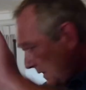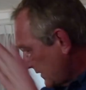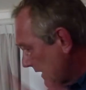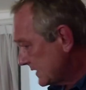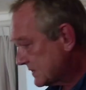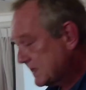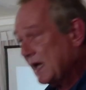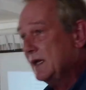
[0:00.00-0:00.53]
no,
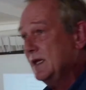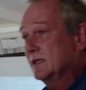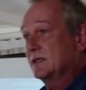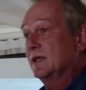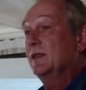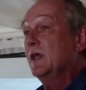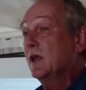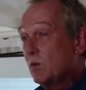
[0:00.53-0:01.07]
no studies.
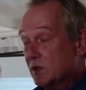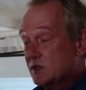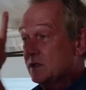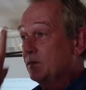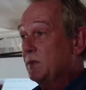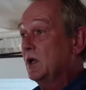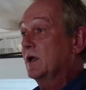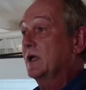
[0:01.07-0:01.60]
And then a
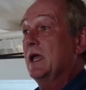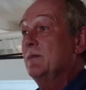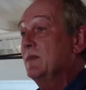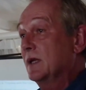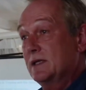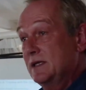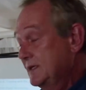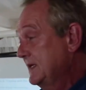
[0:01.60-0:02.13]
whistleblower came
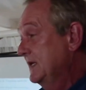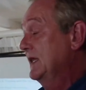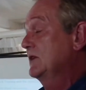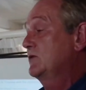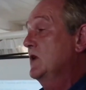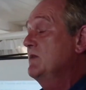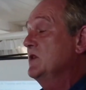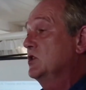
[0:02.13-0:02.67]
up and he said,
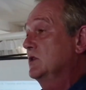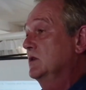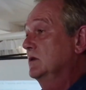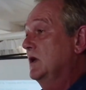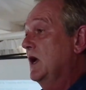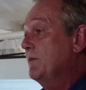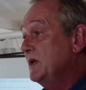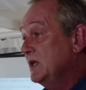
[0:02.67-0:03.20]
that's rubbish.
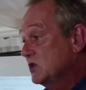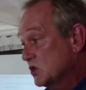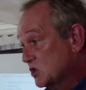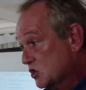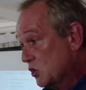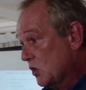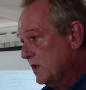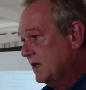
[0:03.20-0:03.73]
I've been
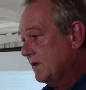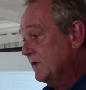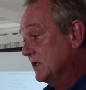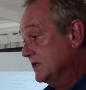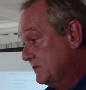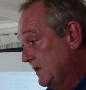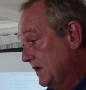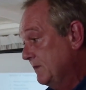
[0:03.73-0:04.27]
destroying
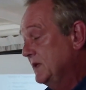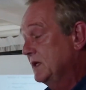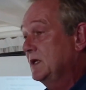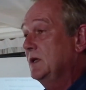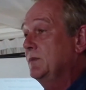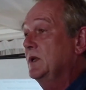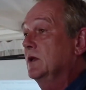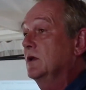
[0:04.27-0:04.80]
evidence, but I've been
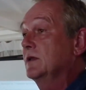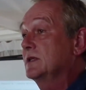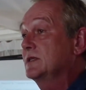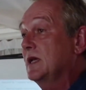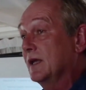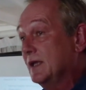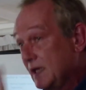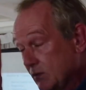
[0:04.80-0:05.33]
keeping it on the
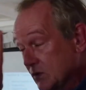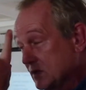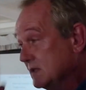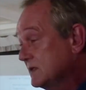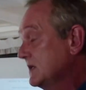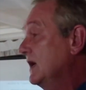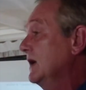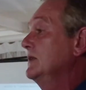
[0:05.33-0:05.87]
side. He was
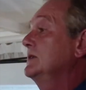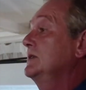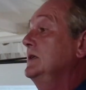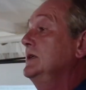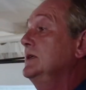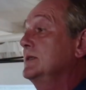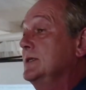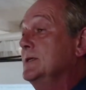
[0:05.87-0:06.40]
inside the
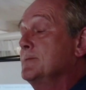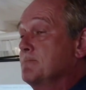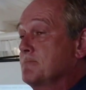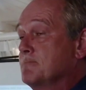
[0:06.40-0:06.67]
CDC.